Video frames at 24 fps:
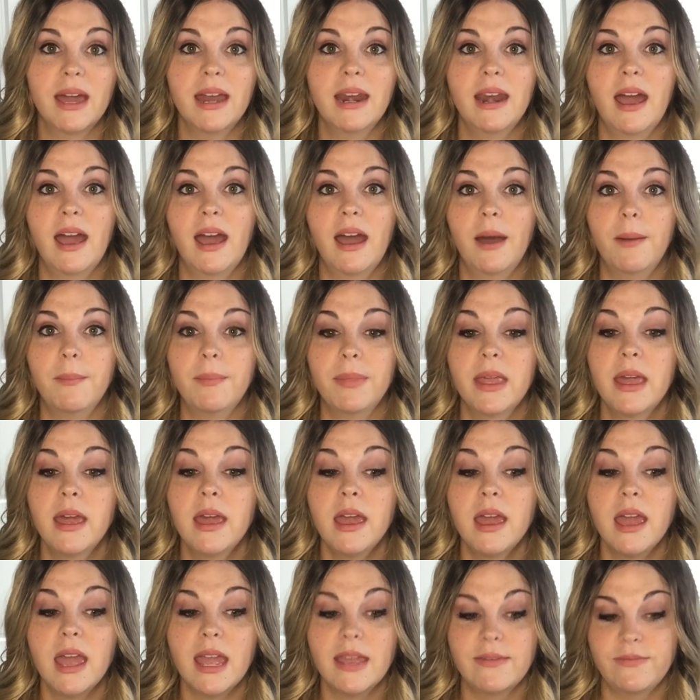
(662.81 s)
And
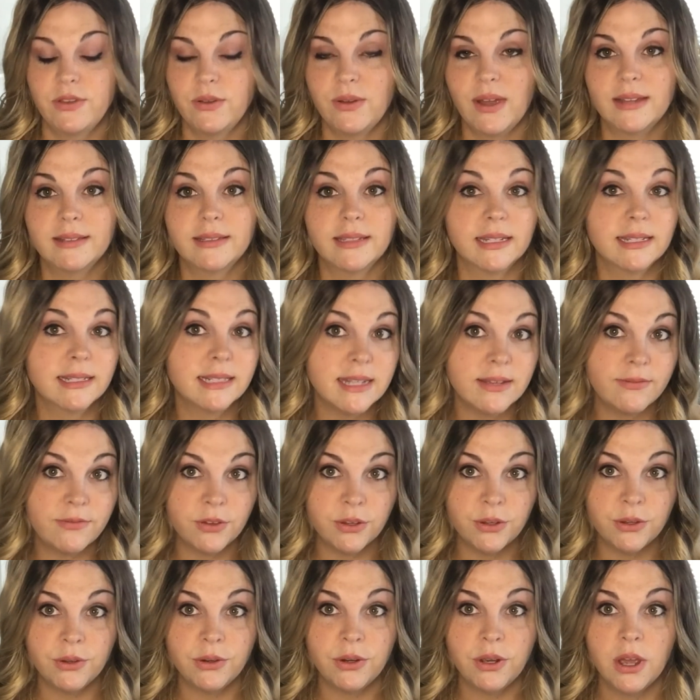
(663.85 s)
if you guys like
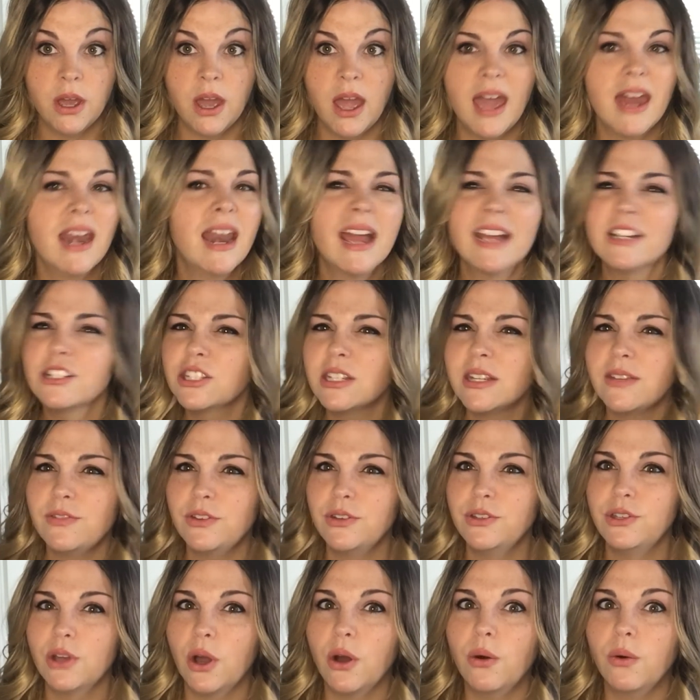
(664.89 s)
seafood, and actually if
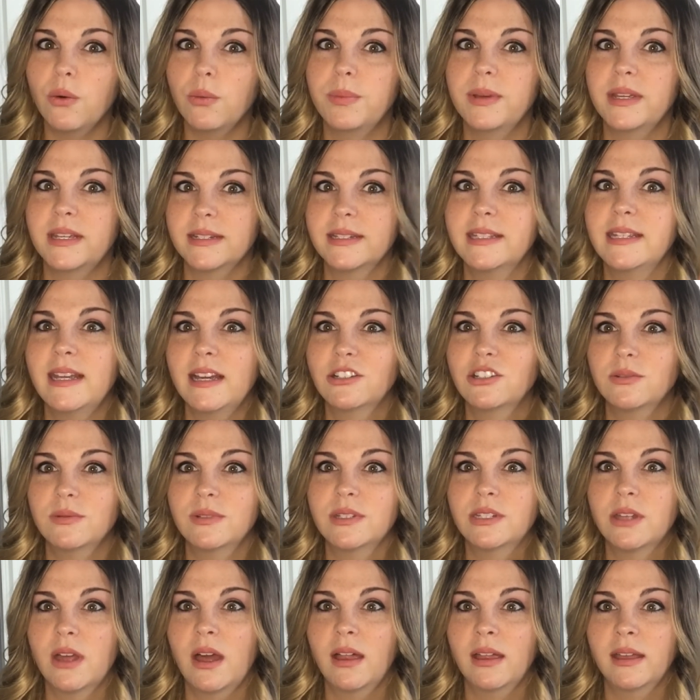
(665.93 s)
you don't, because he actually was
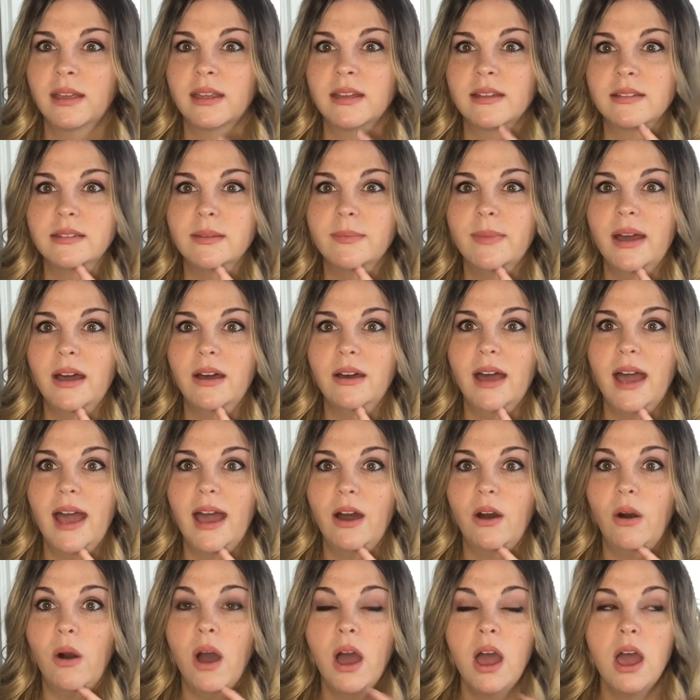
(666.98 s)
telling us about
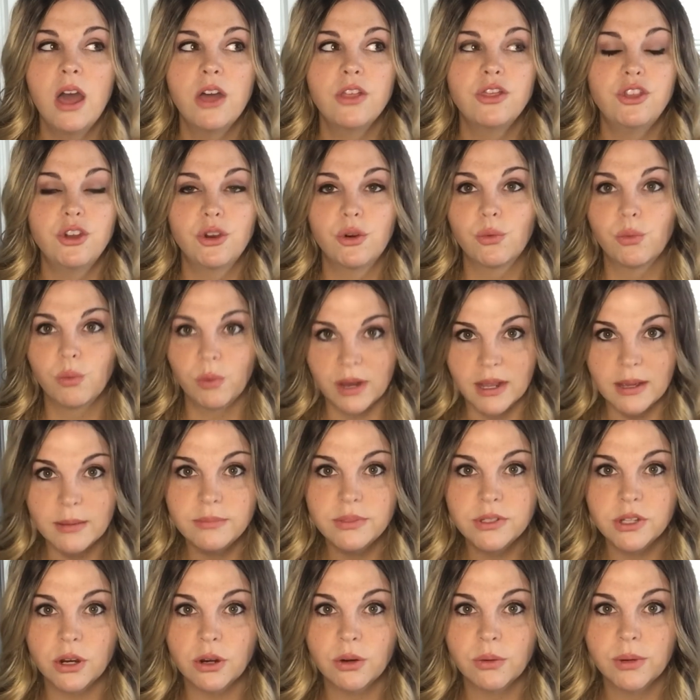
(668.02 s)
how their
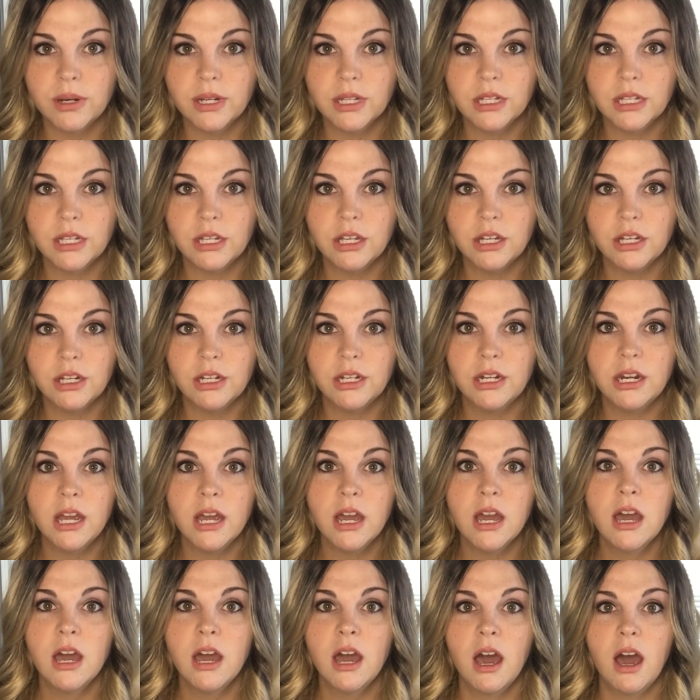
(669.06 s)
ribs are really good,
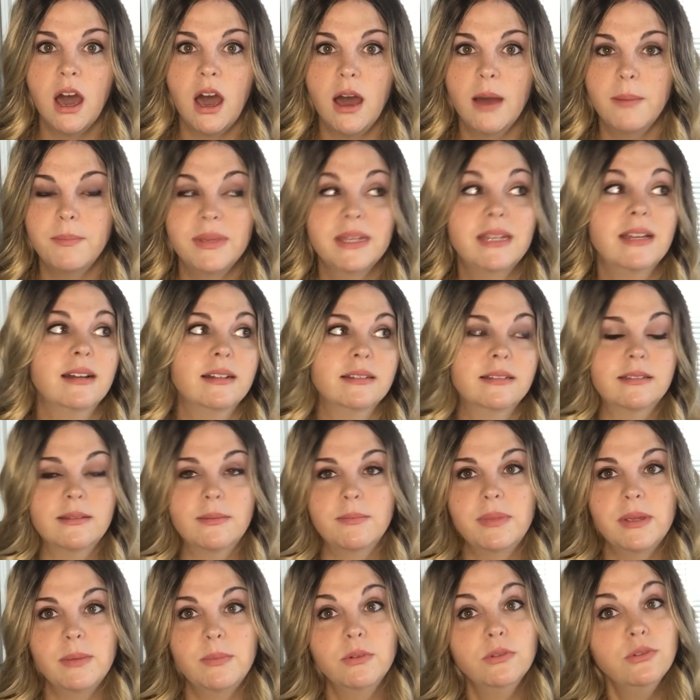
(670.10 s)
because some
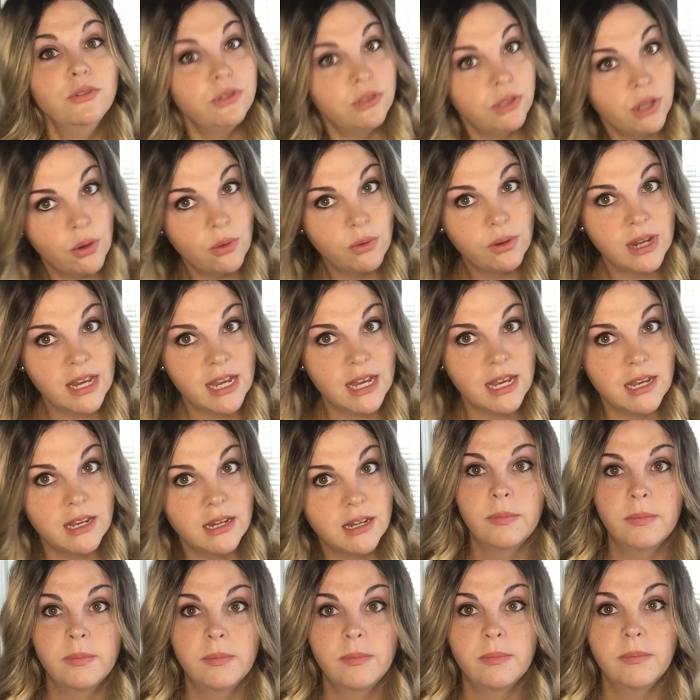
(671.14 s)
people don't eat
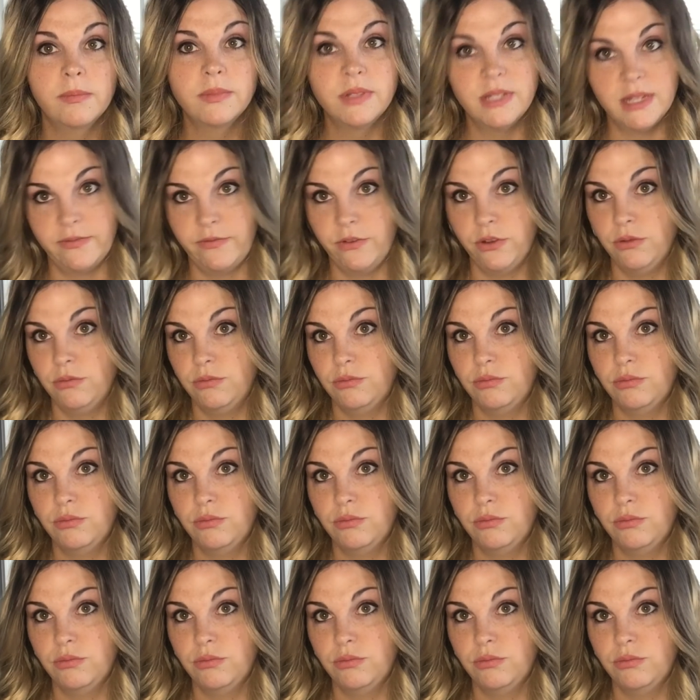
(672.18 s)
seafood.